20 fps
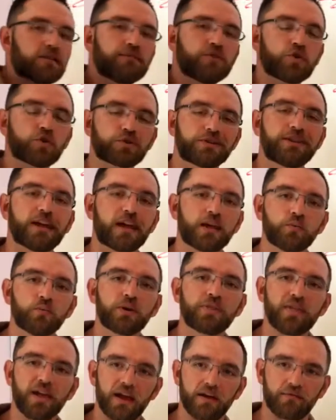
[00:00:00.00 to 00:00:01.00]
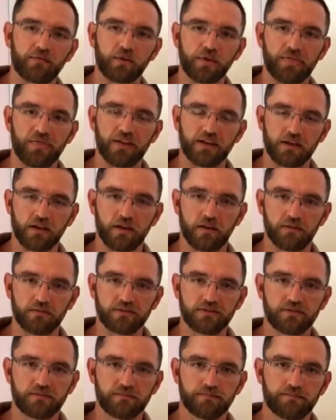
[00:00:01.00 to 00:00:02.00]
of your day with everything
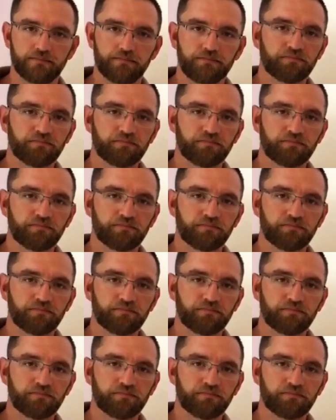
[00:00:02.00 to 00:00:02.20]
else.